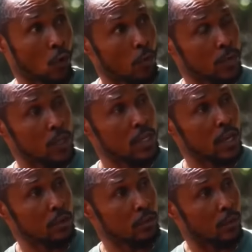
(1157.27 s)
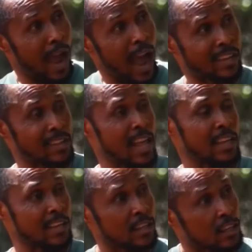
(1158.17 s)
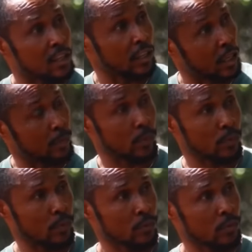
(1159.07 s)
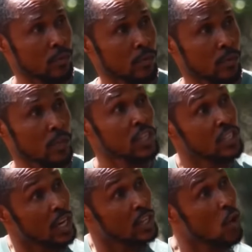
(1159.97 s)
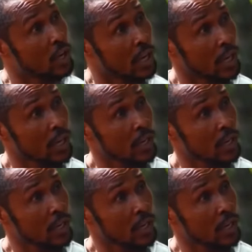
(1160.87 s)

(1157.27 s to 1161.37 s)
come begin to act like cripple. If you say it okay,